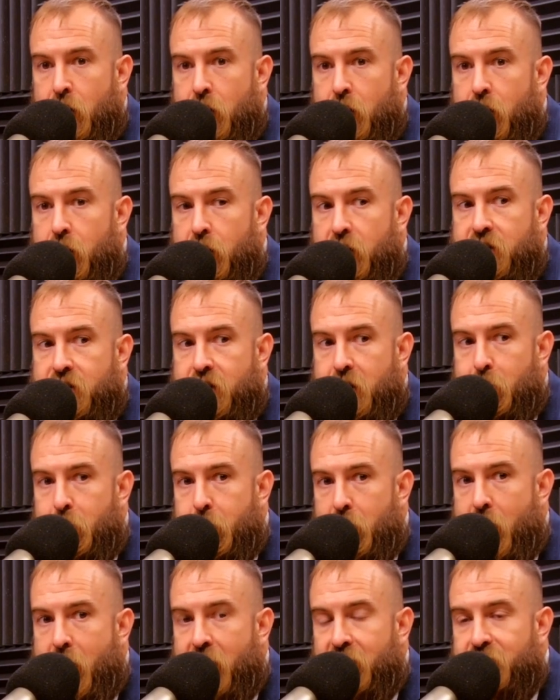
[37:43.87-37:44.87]
looks at
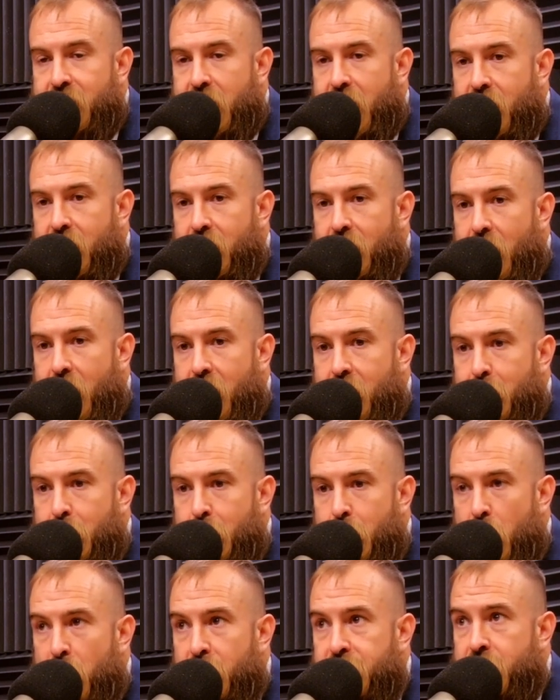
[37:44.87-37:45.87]
blockchain like
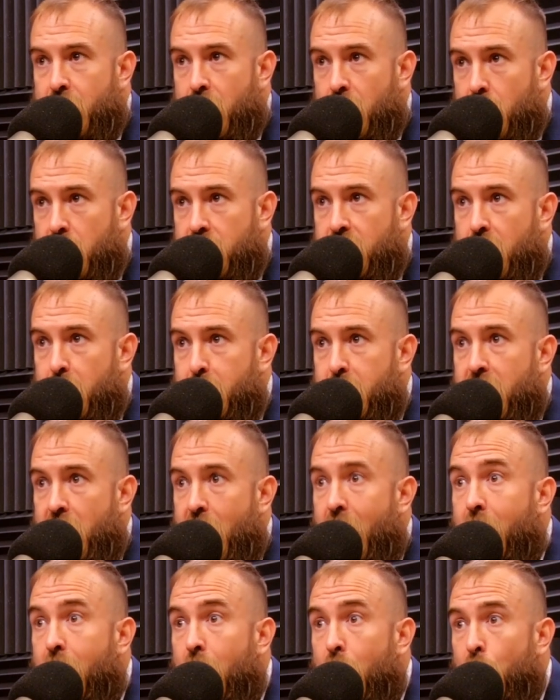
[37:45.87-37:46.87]
Mozart looked at a
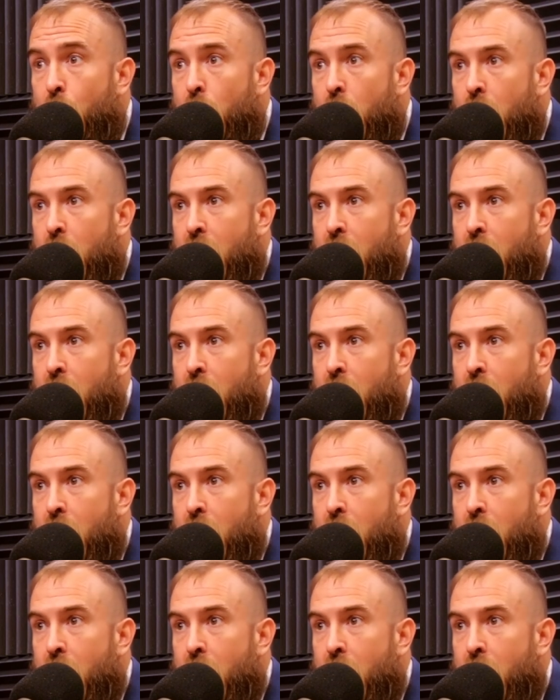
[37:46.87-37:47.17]
piano.